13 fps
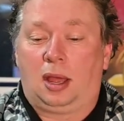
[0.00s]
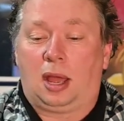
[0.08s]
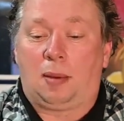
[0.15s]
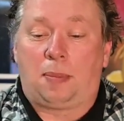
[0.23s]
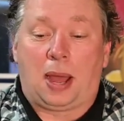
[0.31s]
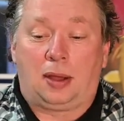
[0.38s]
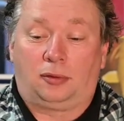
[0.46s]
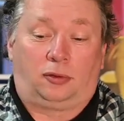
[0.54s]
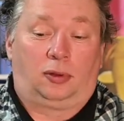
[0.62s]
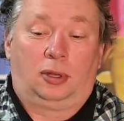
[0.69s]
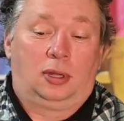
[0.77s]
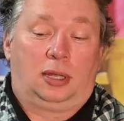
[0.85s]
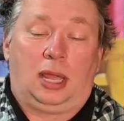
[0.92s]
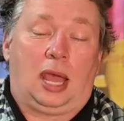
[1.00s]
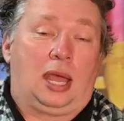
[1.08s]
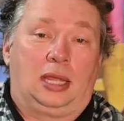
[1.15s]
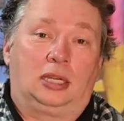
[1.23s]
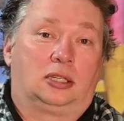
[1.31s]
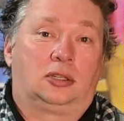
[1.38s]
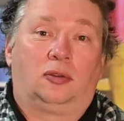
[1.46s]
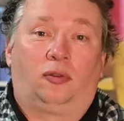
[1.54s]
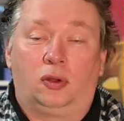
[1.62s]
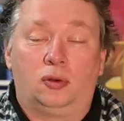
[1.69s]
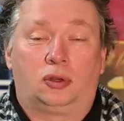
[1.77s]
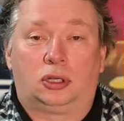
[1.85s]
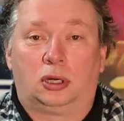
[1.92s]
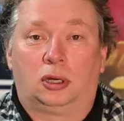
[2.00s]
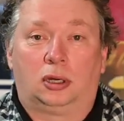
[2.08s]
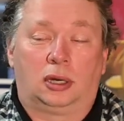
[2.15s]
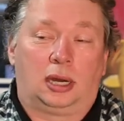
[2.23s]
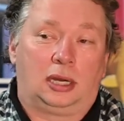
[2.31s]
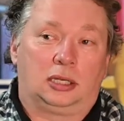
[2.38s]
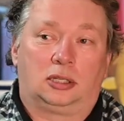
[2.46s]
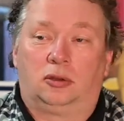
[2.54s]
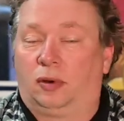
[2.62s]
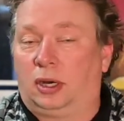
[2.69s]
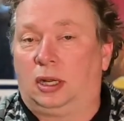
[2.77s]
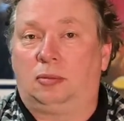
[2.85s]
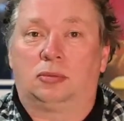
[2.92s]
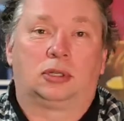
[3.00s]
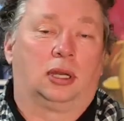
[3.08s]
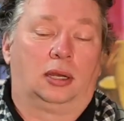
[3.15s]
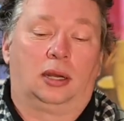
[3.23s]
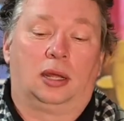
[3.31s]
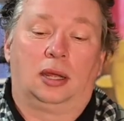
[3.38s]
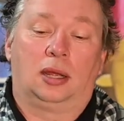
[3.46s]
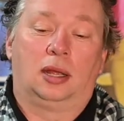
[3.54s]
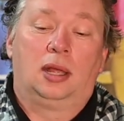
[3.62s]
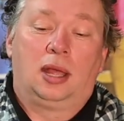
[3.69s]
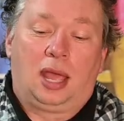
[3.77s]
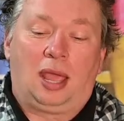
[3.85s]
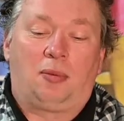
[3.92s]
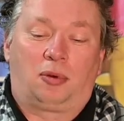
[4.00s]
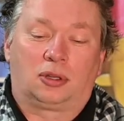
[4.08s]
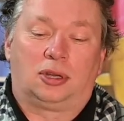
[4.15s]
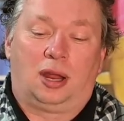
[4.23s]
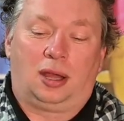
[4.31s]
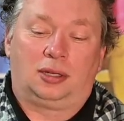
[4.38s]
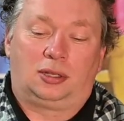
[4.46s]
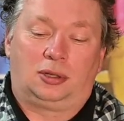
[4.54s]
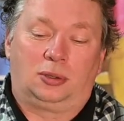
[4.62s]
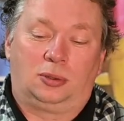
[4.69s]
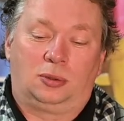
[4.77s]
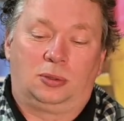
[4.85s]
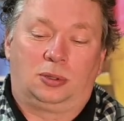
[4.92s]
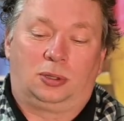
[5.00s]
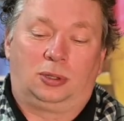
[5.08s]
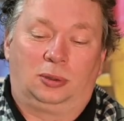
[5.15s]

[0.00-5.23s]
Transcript: about his future, his dreams, and it was nice to